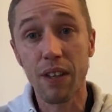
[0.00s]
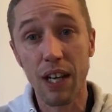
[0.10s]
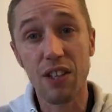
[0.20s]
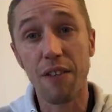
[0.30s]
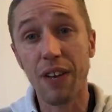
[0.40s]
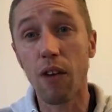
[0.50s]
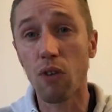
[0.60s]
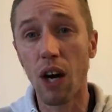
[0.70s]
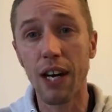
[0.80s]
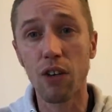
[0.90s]
Let's have that
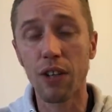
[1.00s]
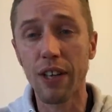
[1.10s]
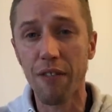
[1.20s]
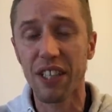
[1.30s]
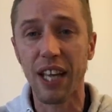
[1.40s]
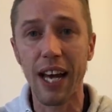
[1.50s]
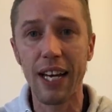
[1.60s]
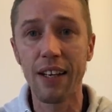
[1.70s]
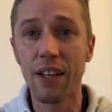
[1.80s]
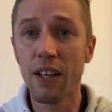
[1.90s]
right. And on another
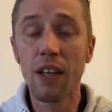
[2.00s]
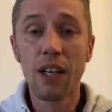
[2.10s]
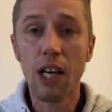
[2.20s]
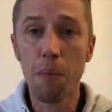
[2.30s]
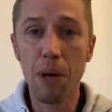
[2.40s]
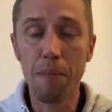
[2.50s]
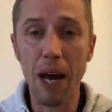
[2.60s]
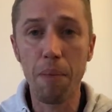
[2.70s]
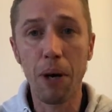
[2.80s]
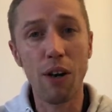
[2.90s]
day, couple of
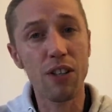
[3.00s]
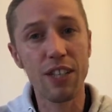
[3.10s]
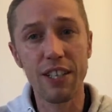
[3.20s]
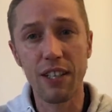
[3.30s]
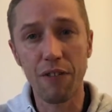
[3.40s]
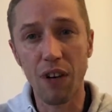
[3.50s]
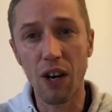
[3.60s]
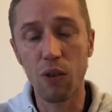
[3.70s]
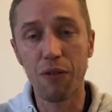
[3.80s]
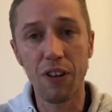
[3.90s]
better passes in the
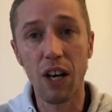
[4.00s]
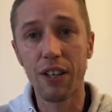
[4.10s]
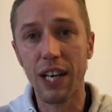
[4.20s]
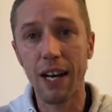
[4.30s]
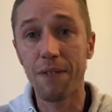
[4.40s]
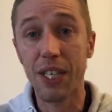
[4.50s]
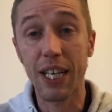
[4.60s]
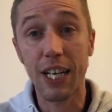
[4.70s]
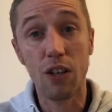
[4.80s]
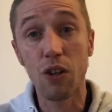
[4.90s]
final third and
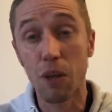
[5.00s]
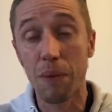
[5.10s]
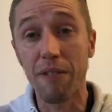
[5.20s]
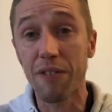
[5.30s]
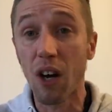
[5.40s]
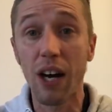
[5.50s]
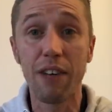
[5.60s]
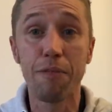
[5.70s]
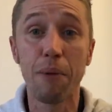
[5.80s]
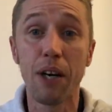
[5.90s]
it could have been
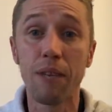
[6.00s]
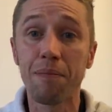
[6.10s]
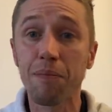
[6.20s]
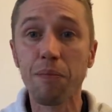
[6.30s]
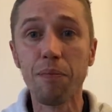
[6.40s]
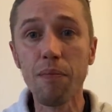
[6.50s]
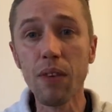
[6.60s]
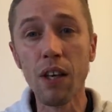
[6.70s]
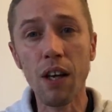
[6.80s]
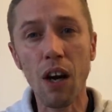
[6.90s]
5, but
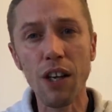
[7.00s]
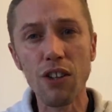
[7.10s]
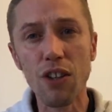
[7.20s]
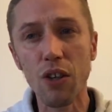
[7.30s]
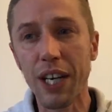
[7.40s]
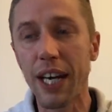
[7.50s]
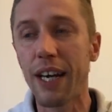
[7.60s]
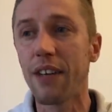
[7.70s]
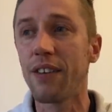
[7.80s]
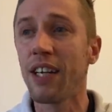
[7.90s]
I just look at it
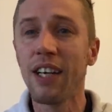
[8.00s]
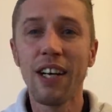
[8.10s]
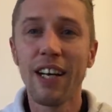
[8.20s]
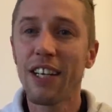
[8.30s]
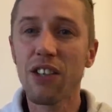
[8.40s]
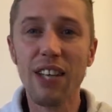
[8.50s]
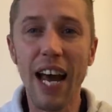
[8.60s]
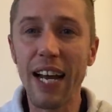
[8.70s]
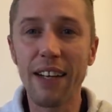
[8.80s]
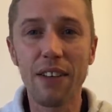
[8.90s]
and it just
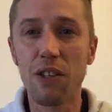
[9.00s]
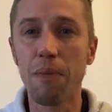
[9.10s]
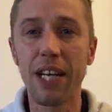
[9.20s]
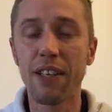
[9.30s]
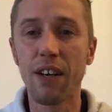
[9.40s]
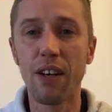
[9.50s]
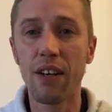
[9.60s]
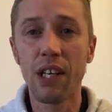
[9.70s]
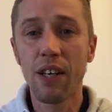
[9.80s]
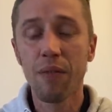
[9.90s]
angers me that
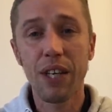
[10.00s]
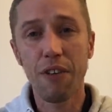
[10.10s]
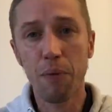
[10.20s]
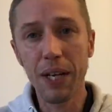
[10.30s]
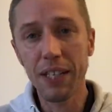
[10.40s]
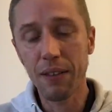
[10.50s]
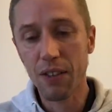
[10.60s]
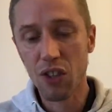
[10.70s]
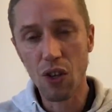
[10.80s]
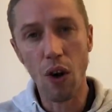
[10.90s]
if we
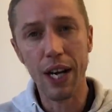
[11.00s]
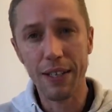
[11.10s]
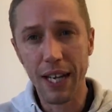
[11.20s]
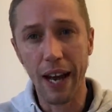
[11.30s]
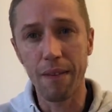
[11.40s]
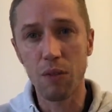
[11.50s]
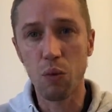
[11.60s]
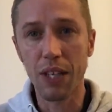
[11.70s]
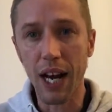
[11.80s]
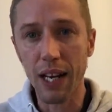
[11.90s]
started games
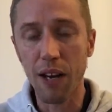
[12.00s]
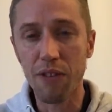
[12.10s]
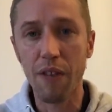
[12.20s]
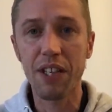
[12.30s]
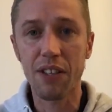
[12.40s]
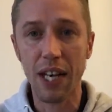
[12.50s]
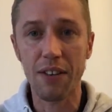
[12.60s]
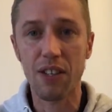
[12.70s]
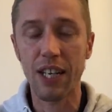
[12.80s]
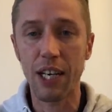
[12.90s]
with that level of
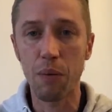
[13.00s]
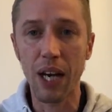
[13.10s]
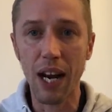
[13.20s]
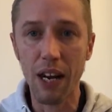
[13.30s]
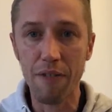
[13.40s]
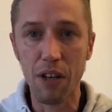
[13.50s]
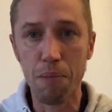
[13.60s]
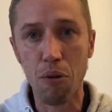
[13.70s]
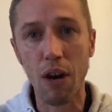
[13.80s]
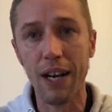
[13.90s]
intensity, with that level of
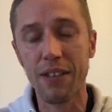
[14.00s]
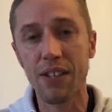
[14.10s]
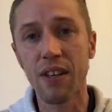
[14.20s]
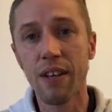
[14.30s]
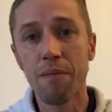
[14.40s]
press,